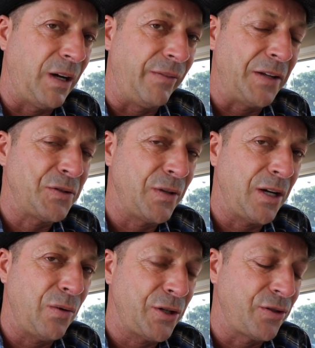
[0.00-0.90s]
I've answered
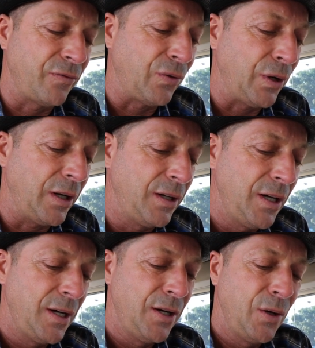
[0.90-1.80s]
that question for
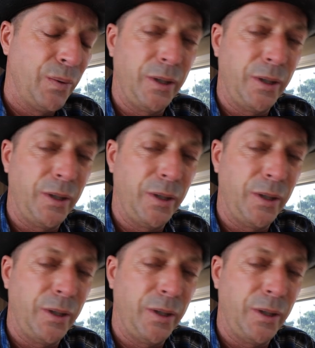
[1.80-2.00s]
you.